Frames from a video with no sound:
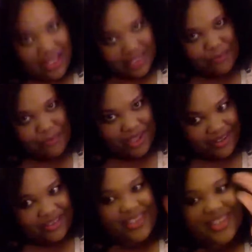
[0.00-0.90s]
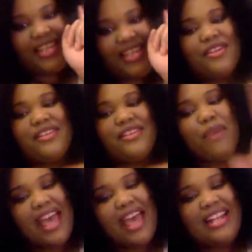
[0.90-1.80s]
a hospital. See, you're
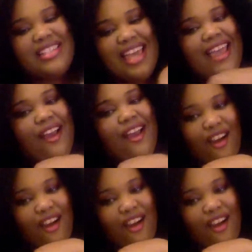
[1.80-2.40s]
as bad as they